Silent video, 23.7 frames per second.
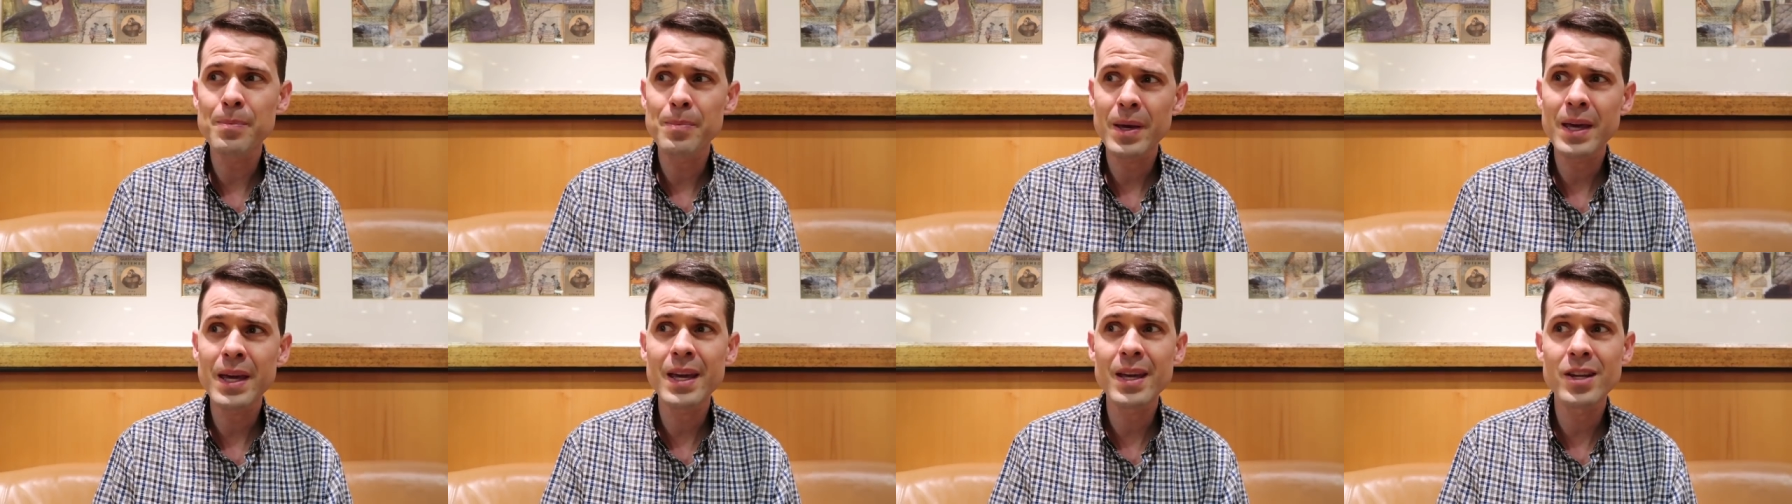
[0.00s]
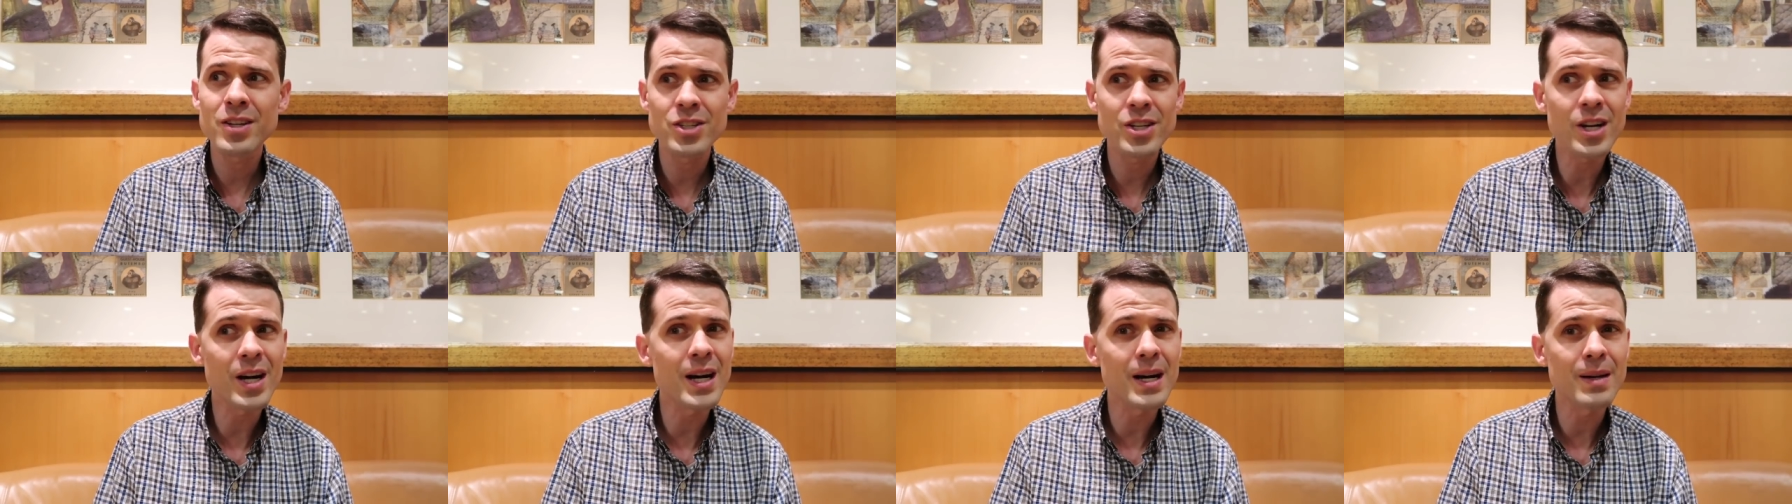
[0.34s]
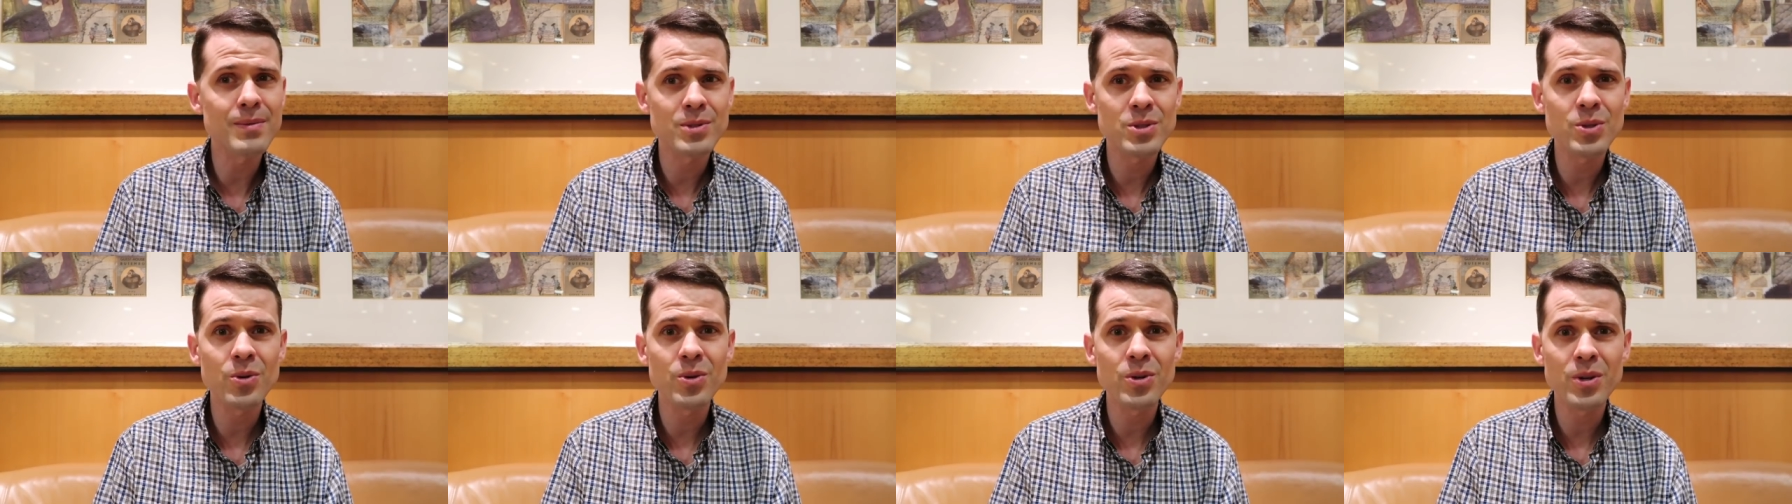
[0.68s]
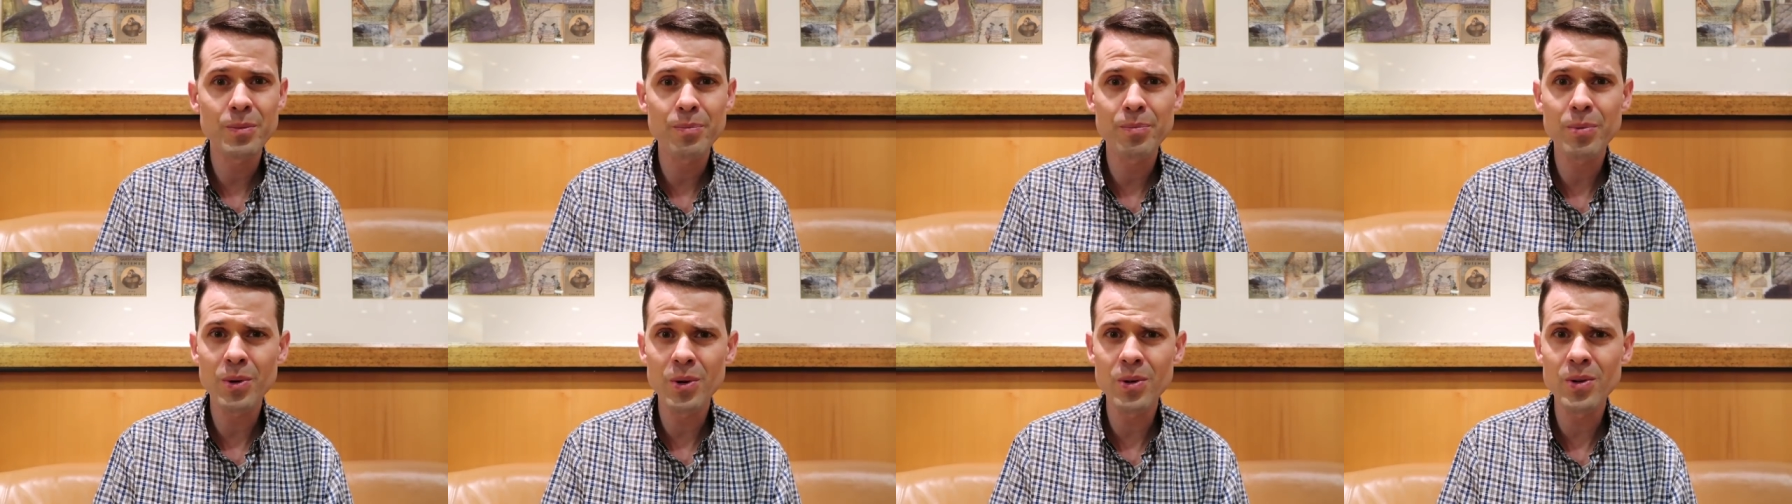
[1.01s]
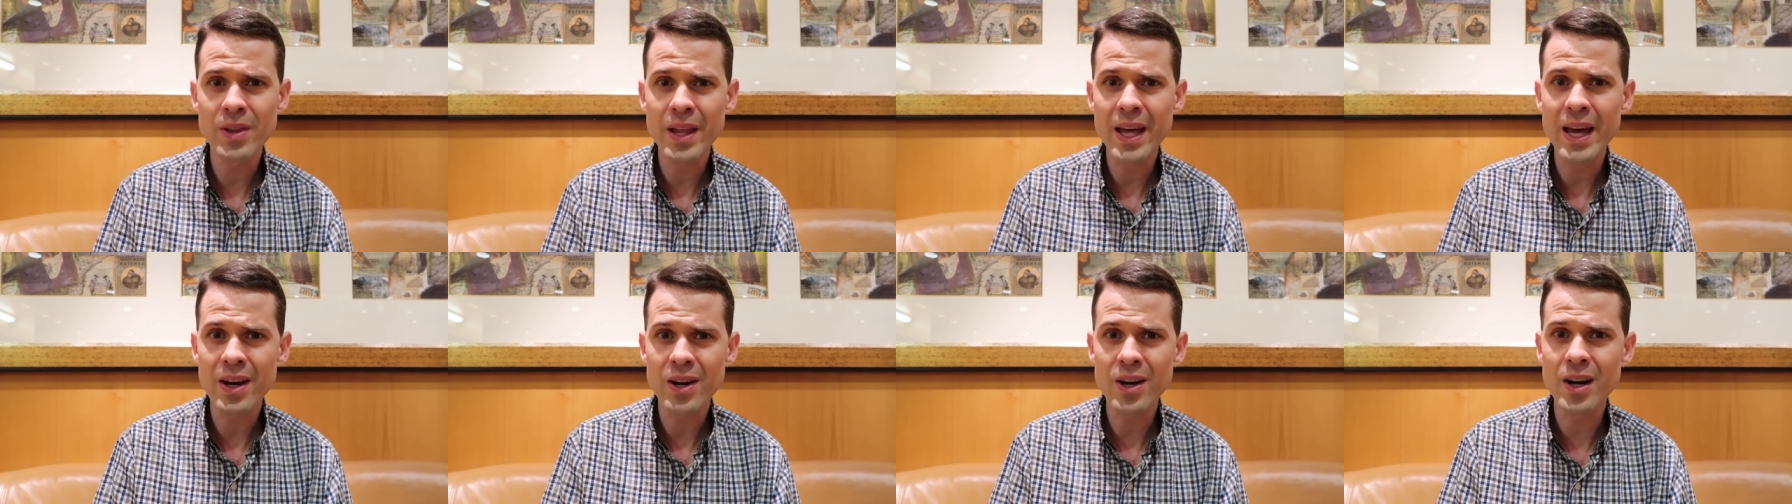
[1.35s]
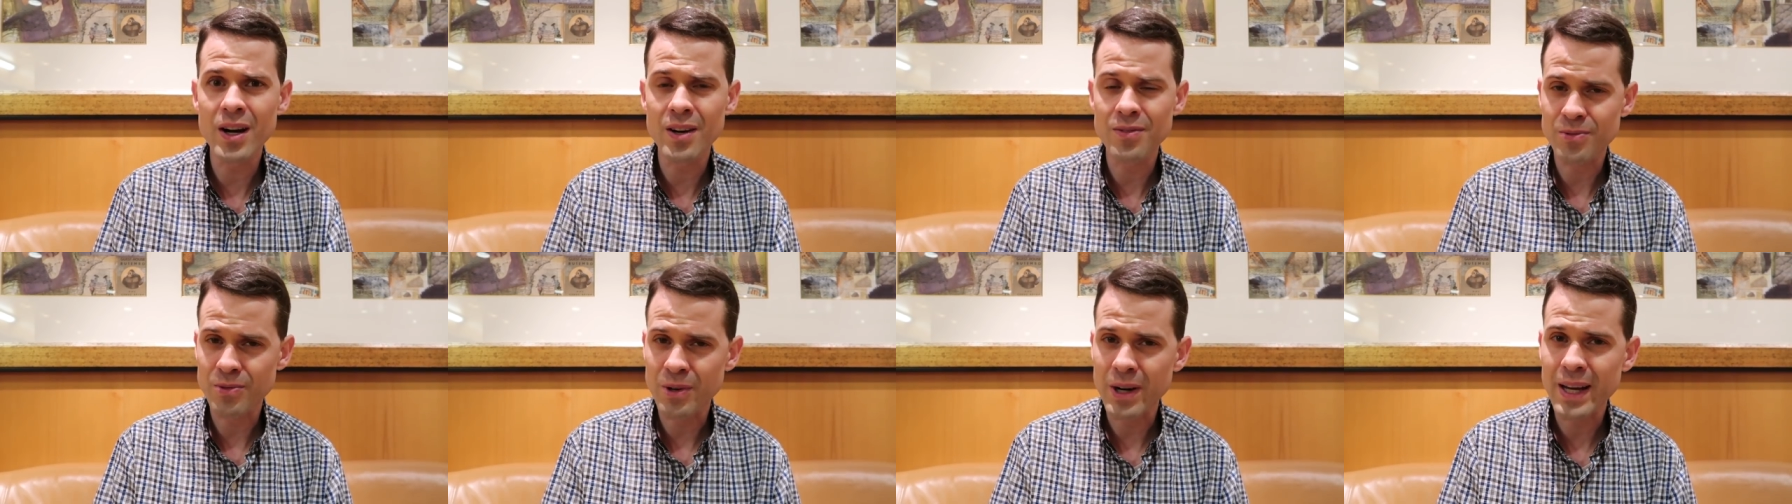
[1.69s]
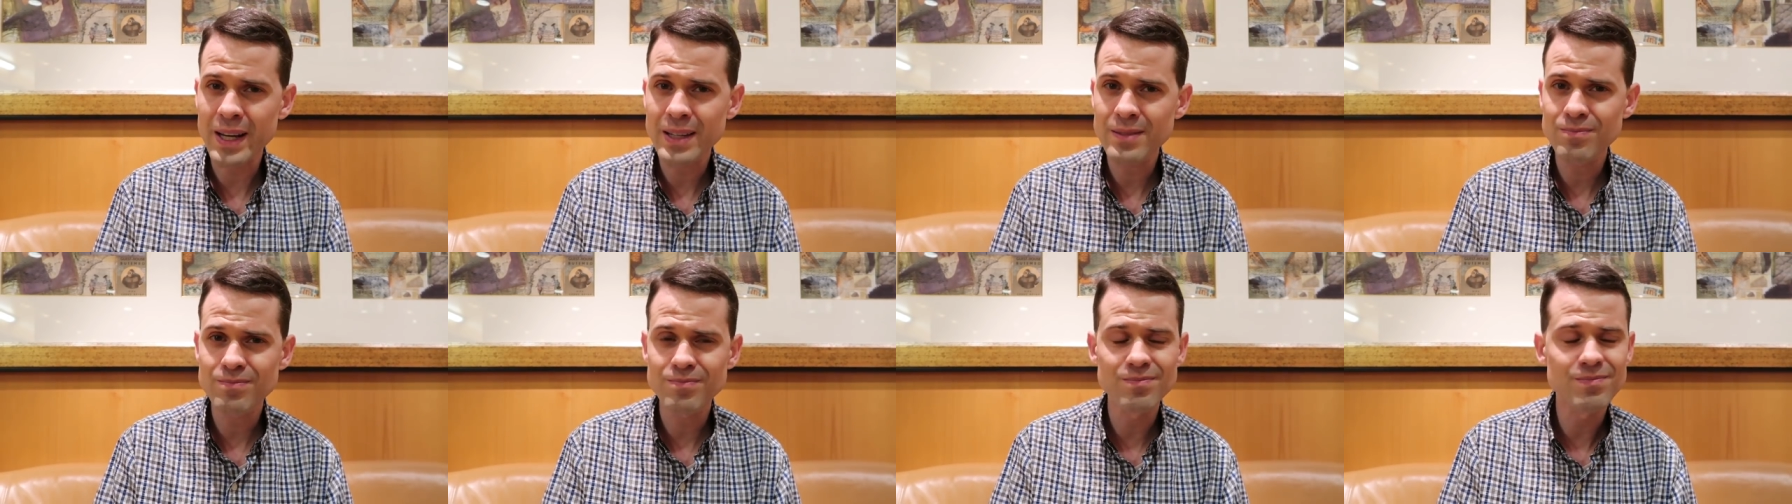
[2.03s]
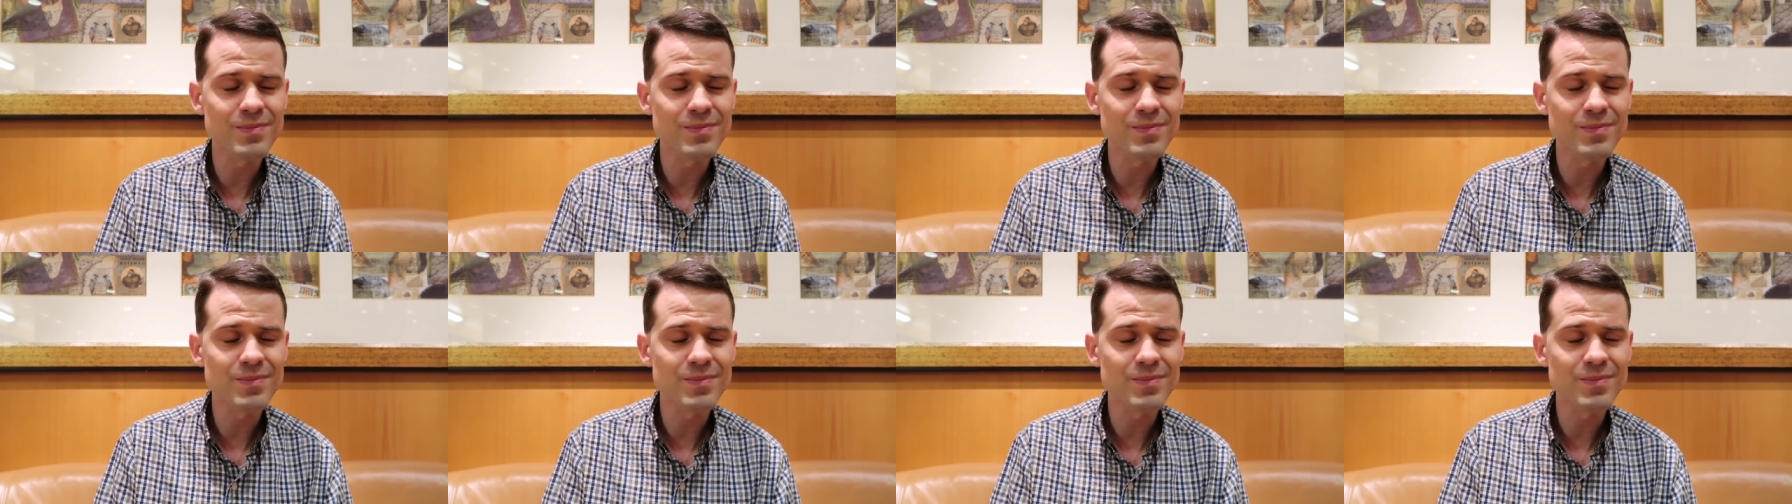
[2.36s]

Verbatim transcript: paying jobs in order to pull that off, right?